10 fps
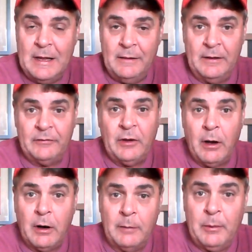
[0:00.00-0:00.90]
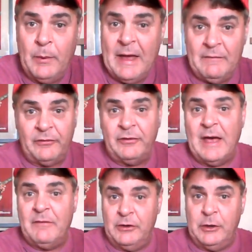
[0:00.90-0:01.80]
this hard, but we have a
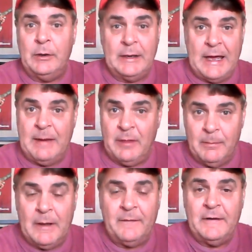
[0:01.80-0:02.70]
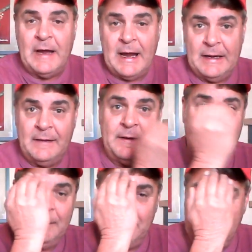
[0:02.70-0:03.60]
seven unit game of the month tonight in
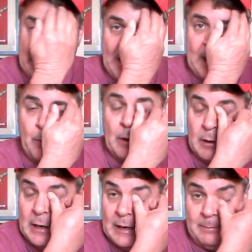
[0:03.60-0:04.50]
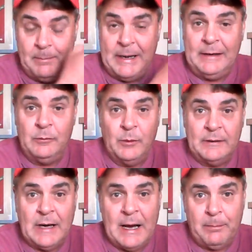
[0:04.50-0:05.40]
the NBA. We're unbeaten
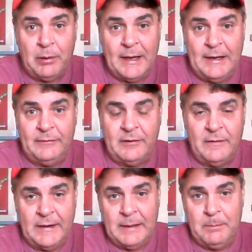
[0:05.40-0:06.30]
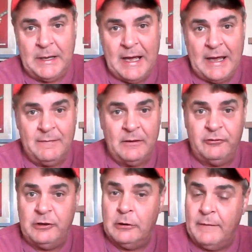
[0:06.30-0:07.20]
with top plays in the NBA
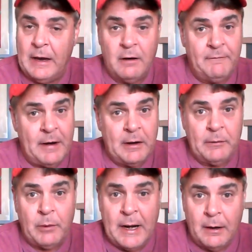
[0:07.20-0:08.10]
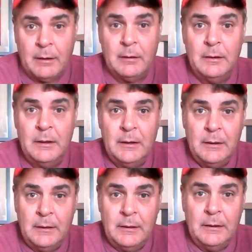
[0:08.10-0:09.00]
this year. They are very rare.
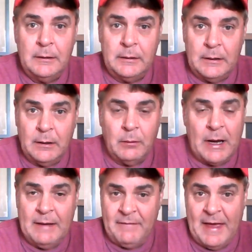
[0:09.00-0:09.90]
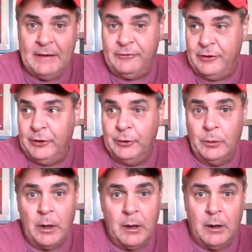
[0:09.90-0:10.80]
You know, I've had
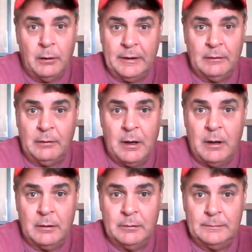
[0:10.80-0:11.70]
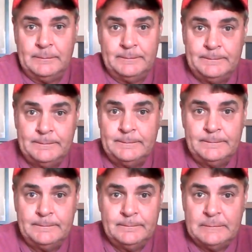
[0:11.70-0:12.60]
two all year long.
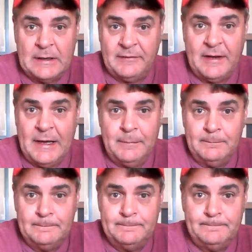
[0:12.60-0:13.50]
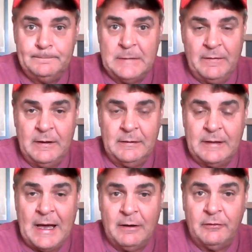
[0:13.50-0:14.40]
That's it in the
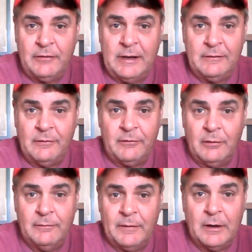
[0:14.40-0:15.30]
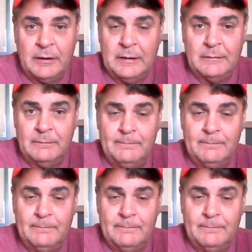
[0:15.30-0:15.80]
entire season so far. You